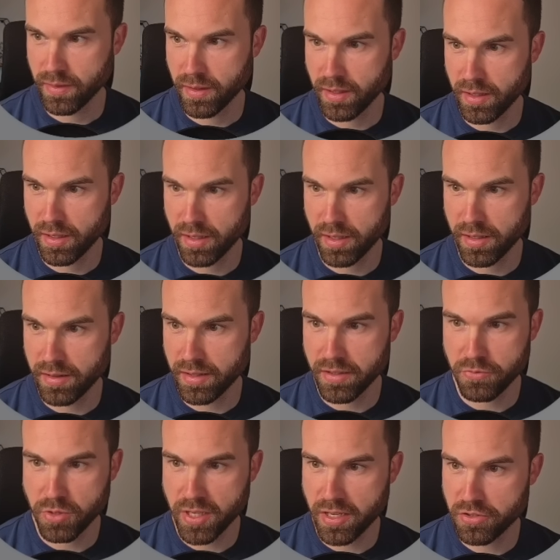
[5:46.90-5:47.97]
and then
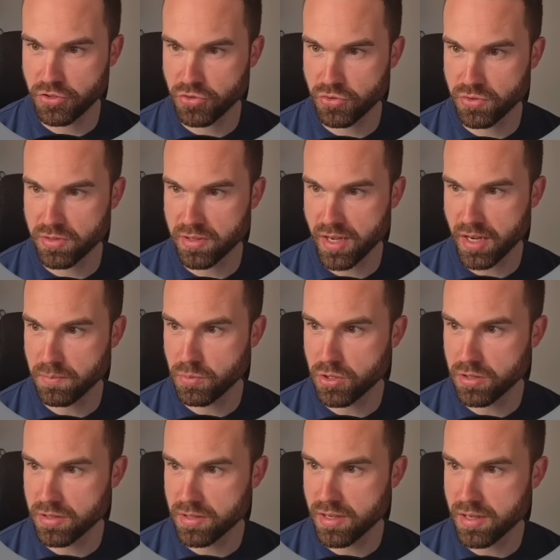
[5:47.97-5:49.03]
we can choose the
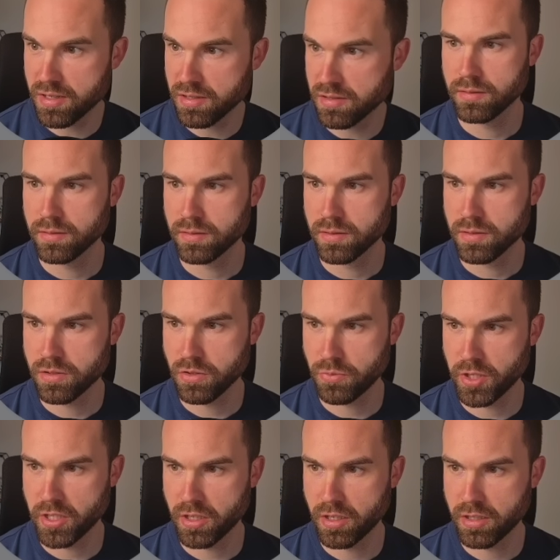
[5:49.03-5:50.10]
artboard size. So
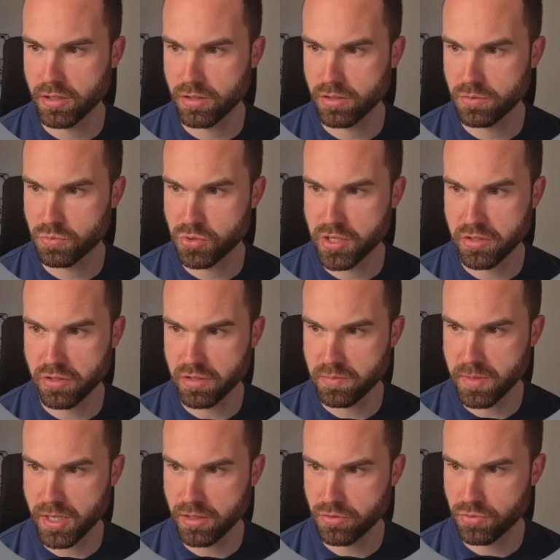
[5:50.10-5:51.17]
we click on print on
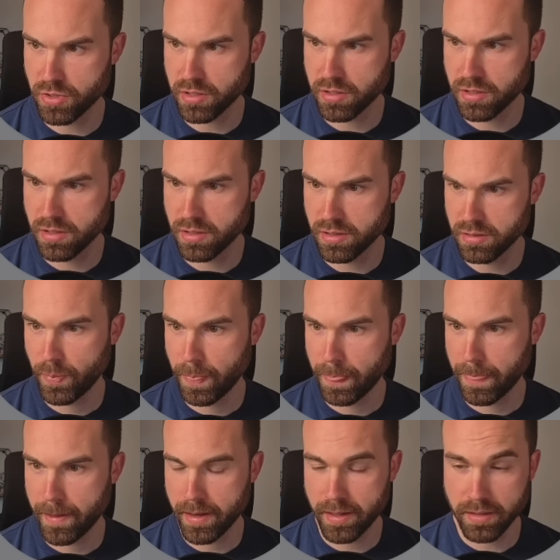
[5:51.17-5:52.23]
demand right here.
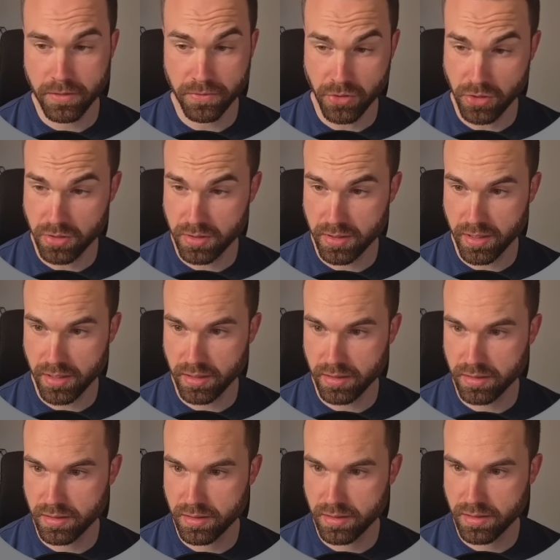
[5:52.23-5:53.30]
And the first
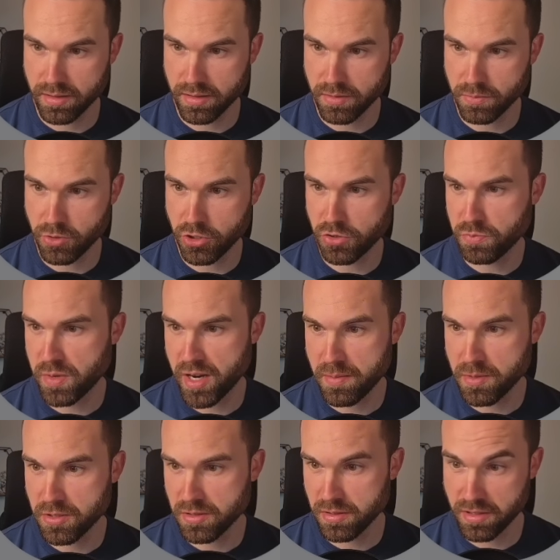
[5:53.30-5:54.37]
icon is the Merch by
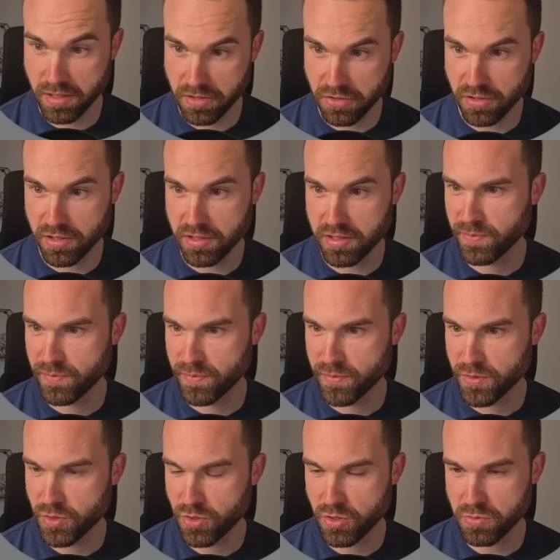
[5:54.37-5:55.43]
Amazon t-shirt.
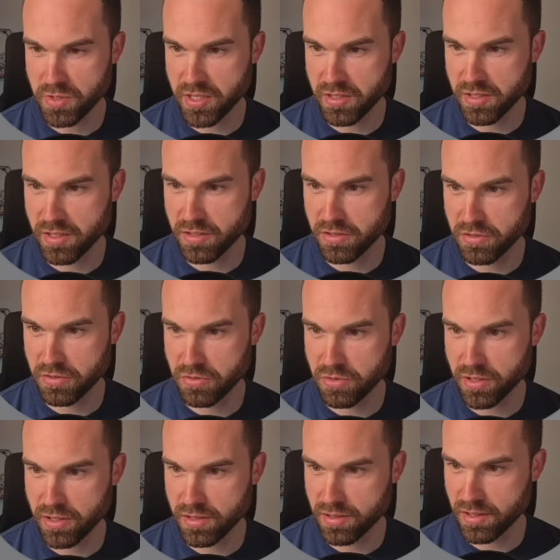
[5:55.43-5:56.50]
So all we need to do
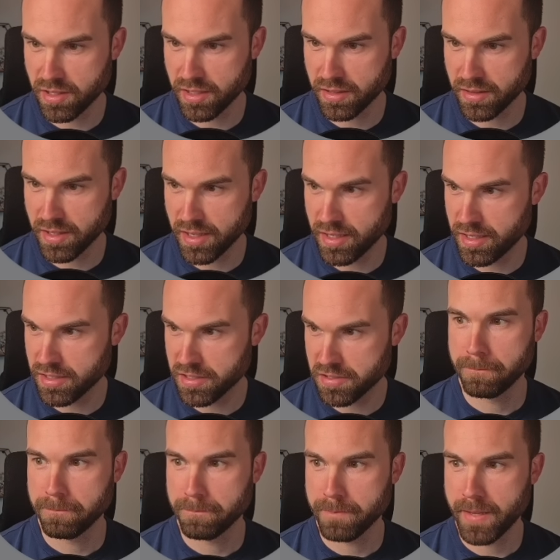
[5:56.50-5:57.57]
is click
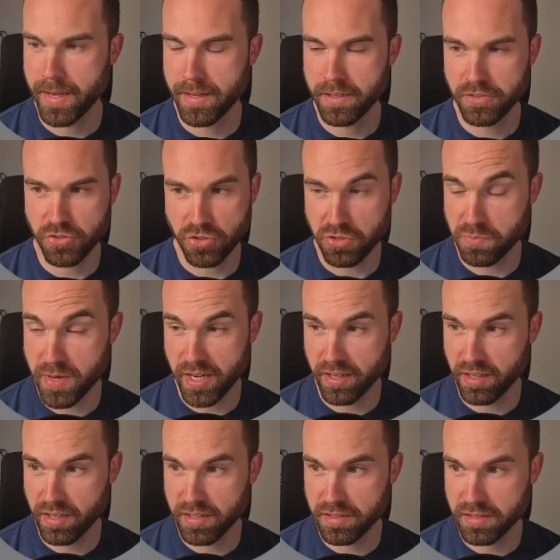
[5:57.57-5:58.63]
that, and it
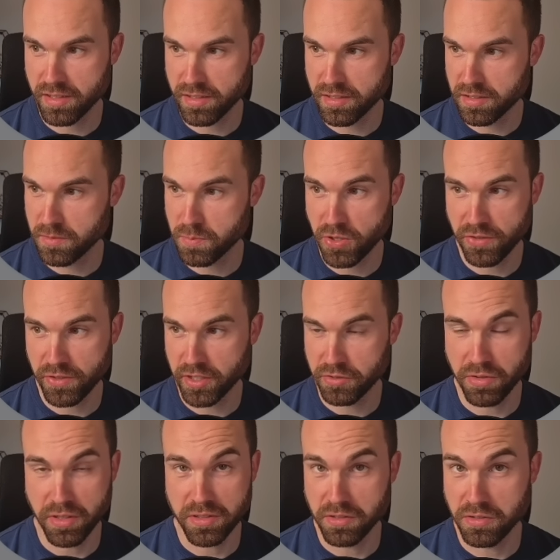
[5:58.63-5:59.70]
automatically sets the
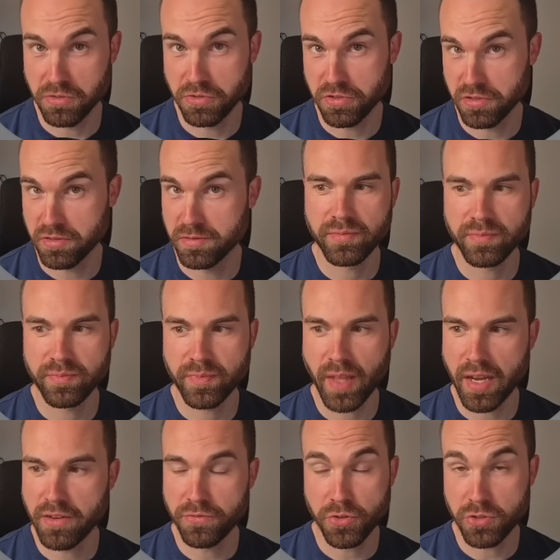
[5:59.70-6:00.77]
perfect resolution.
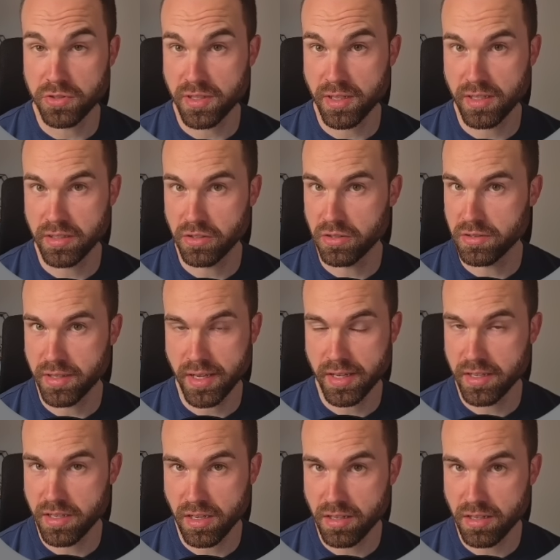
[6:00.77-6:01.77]
And if you're selling on any other